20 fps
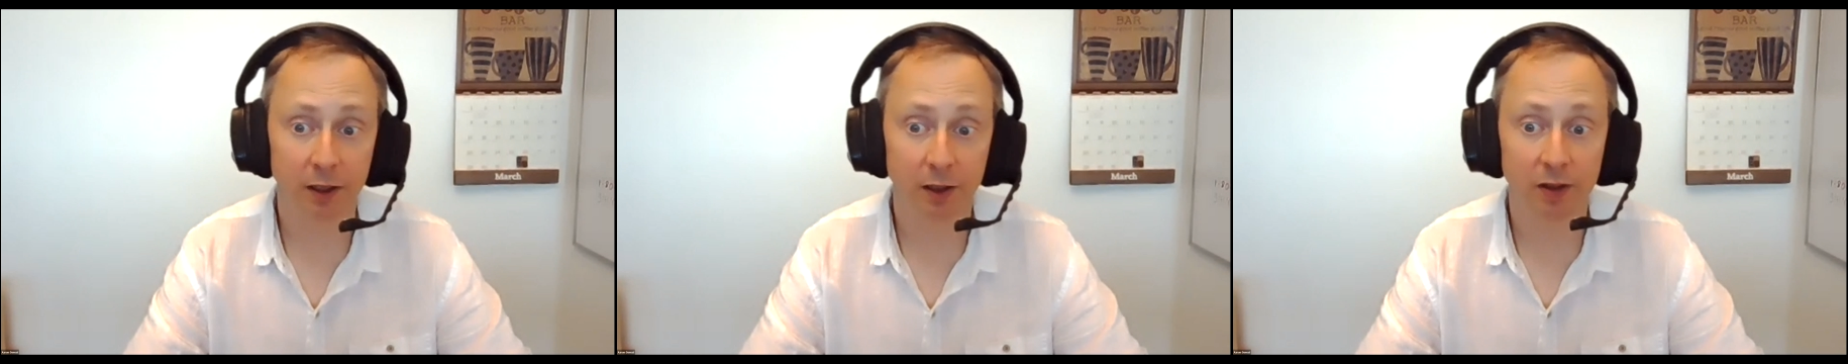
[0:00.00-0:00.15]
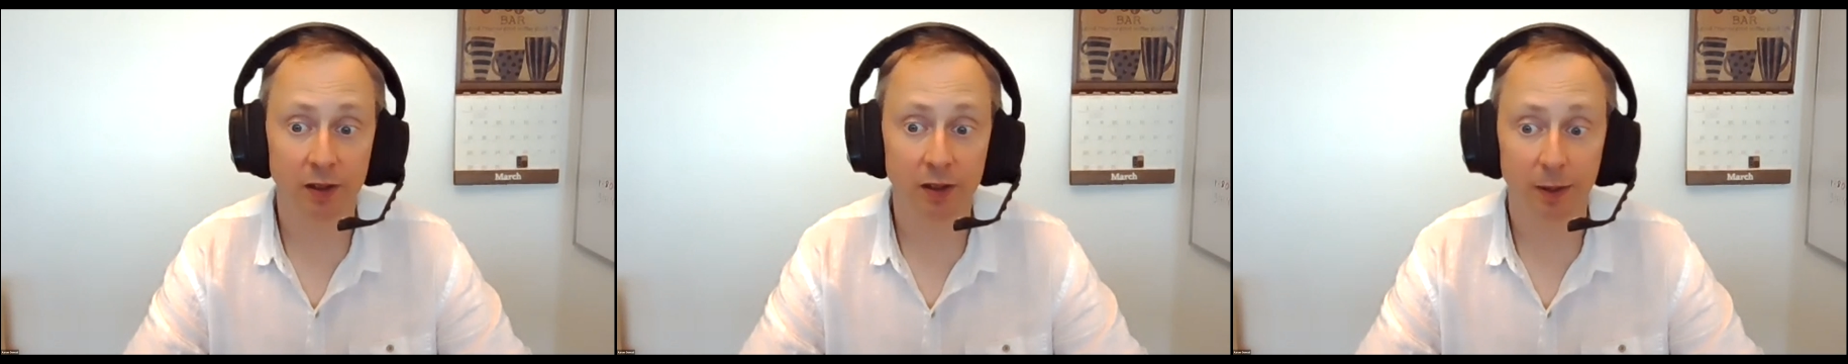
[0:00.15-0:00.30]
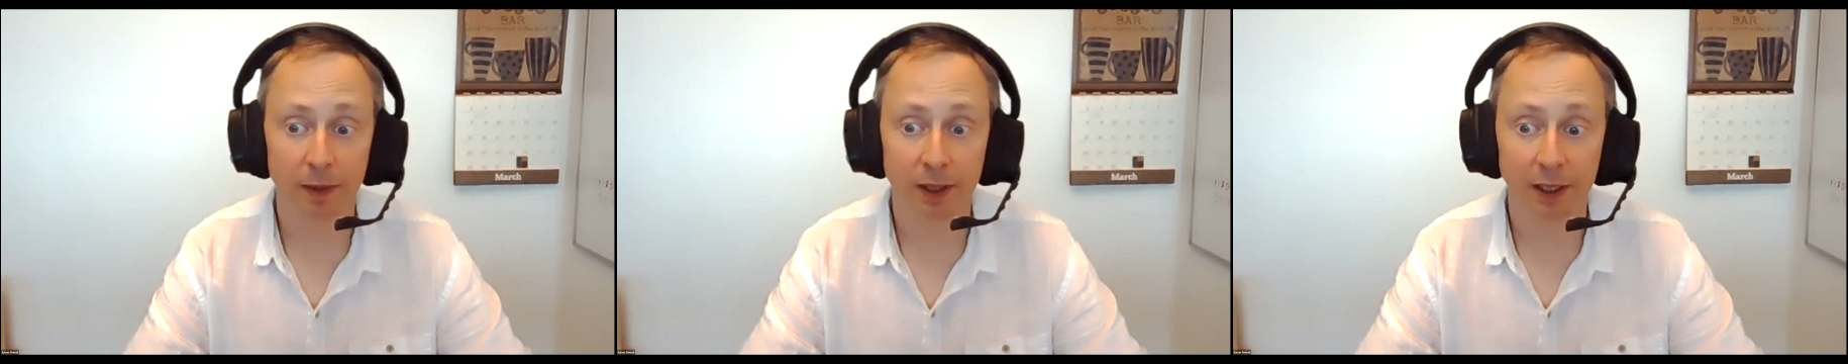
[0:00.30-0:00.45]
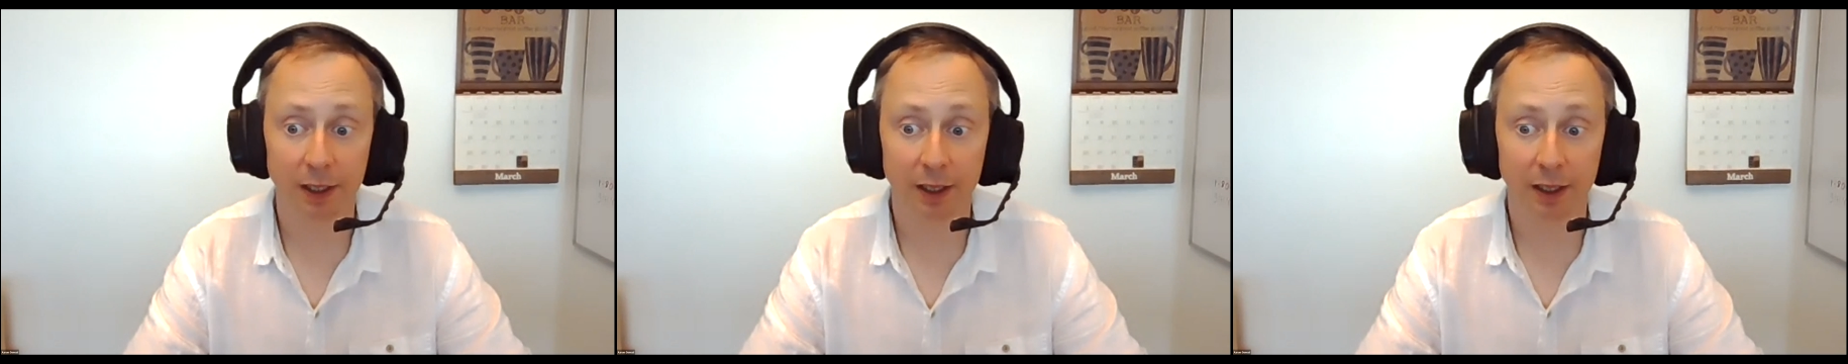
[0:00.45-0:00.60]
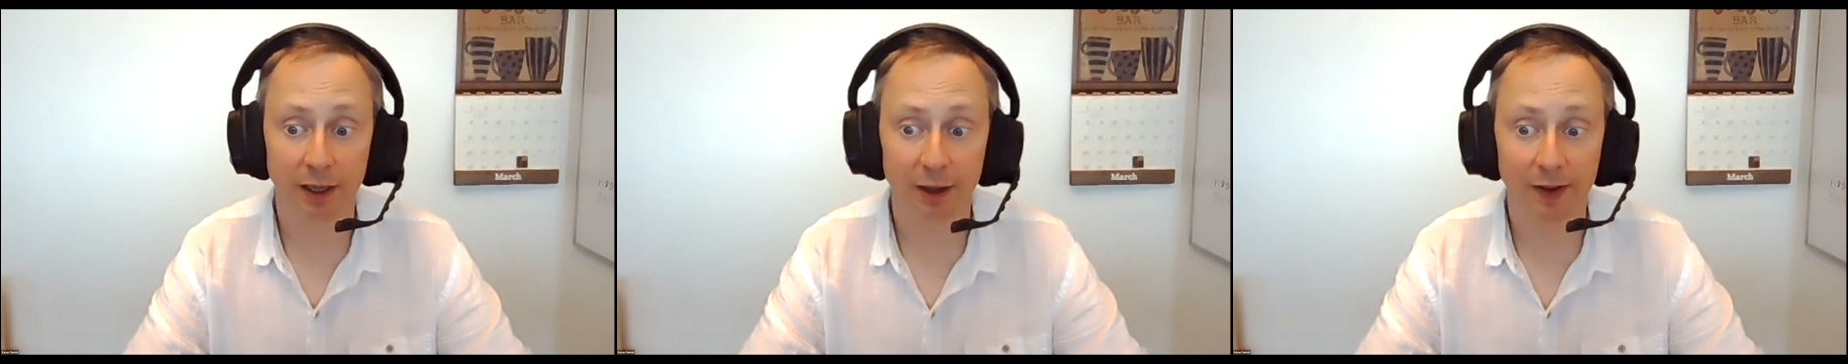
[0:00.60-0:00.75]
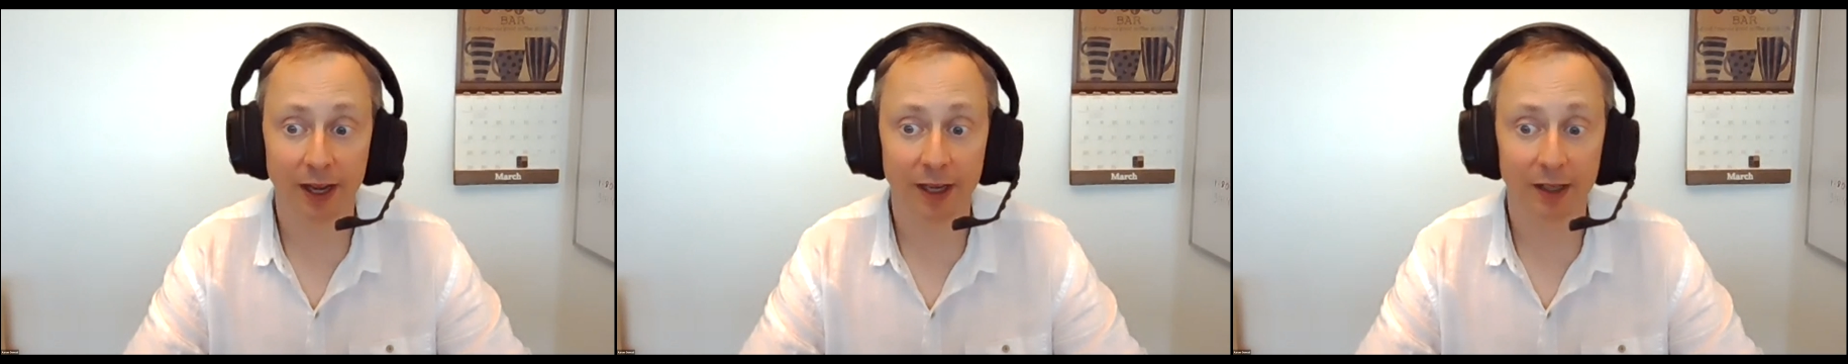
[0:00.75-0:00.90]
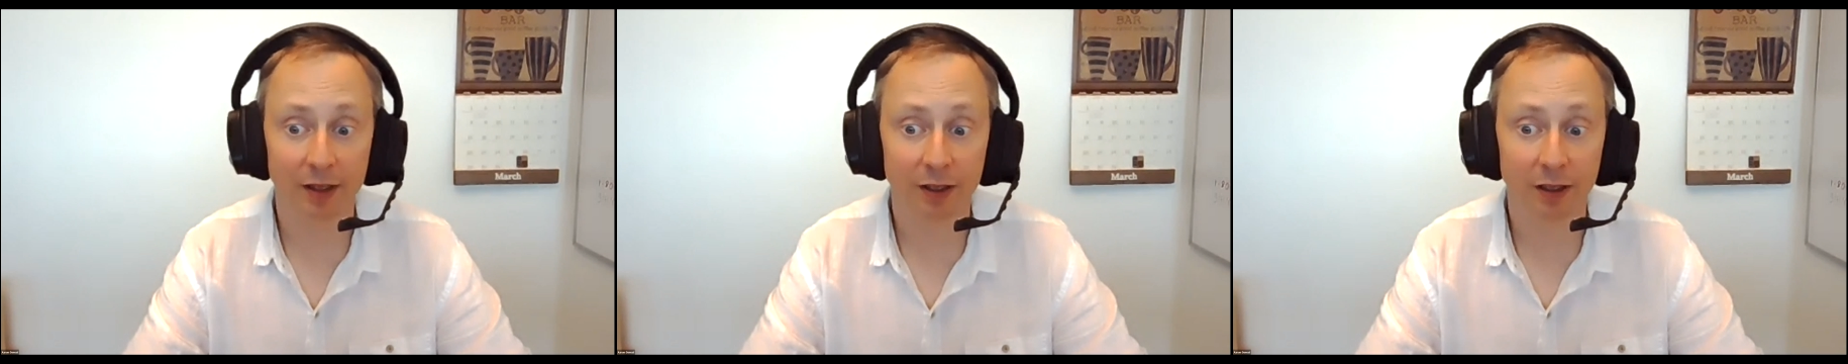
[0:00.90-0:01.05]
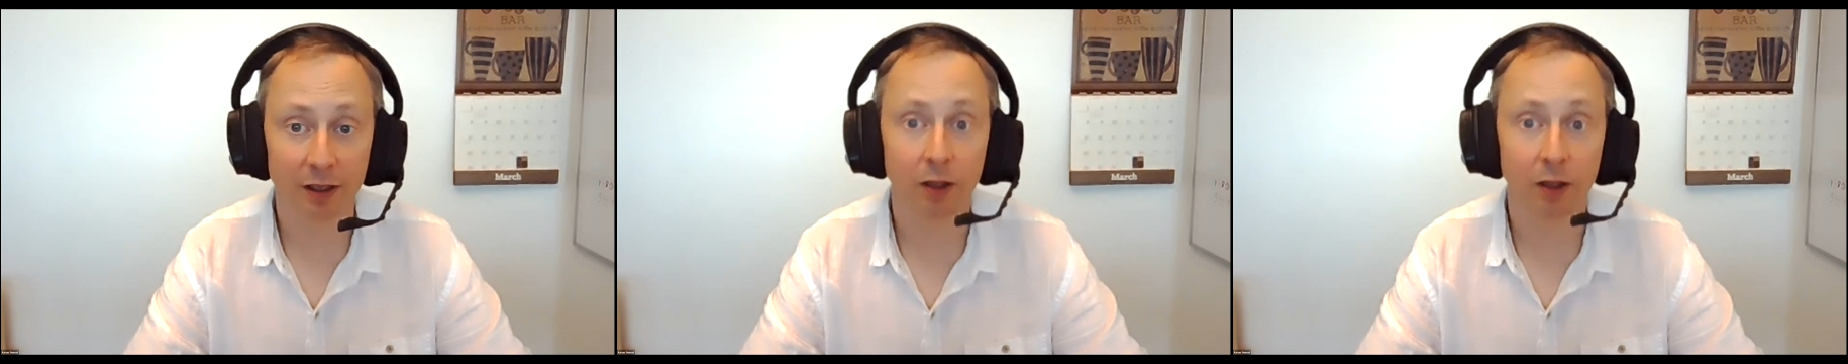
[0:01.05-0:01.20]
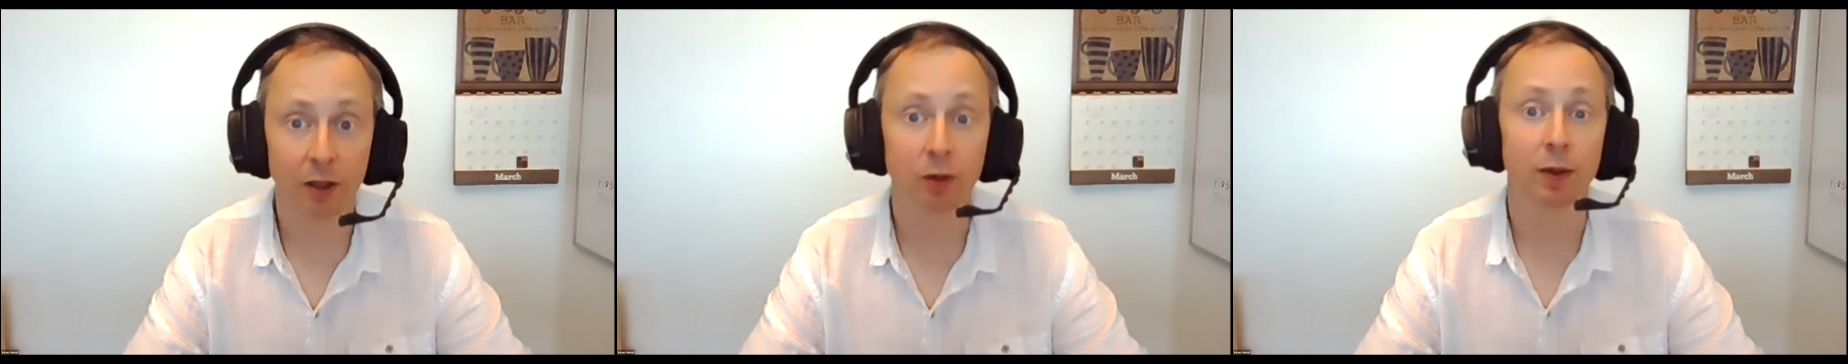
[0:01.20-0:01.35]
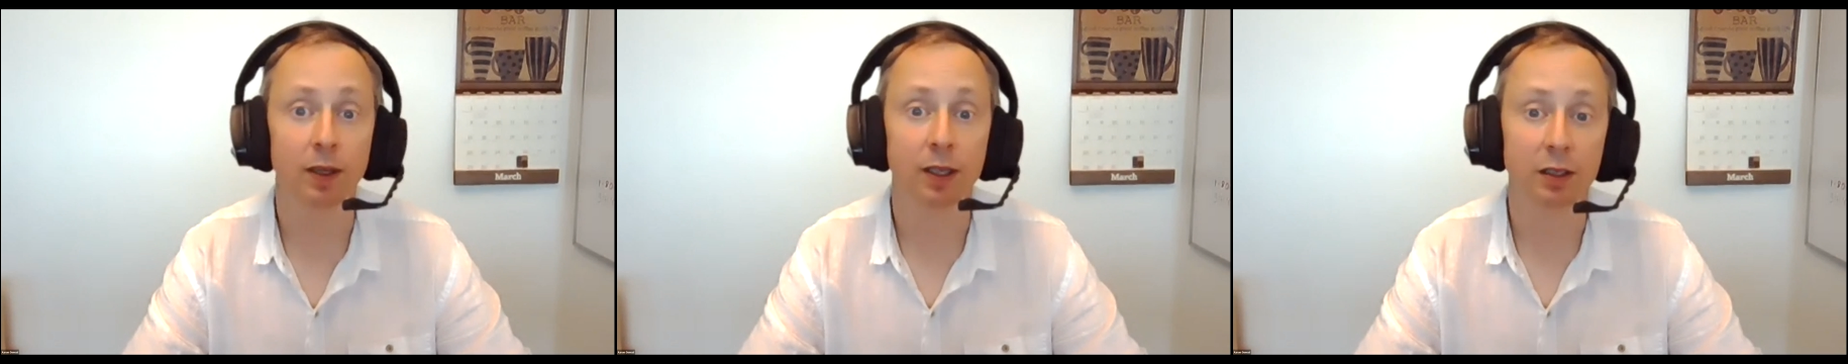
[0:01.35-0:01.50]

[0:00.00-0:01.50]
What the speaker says: do something that they've asked to do.